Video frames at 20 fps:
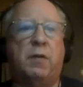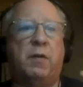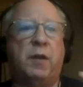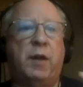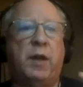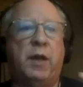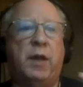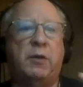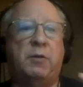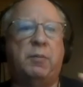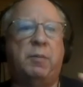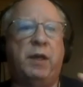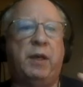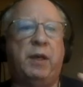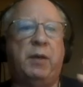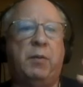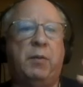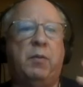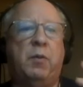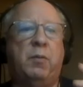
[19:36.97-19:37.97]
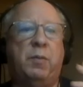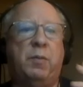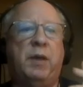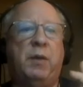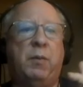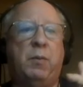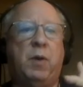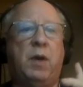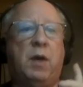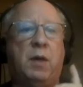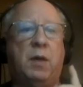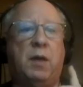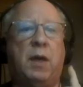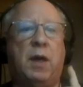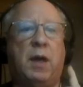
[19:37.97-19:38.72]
and the next meeting will be while